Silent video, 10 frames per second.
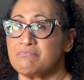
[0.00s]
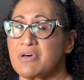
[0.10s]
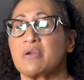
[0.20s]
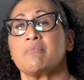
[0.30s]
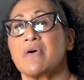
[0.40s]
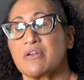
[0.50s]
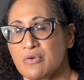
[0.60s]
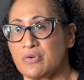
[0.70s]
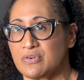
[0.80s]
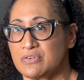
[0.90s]
better
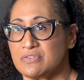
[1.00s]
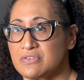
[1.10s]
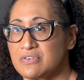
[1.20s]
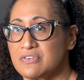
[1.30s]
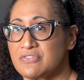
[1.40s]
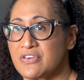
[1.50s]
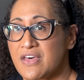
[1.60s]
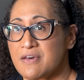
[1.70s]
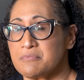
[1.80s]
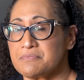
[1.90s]
medical for
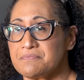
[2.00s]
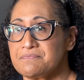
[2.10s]
them.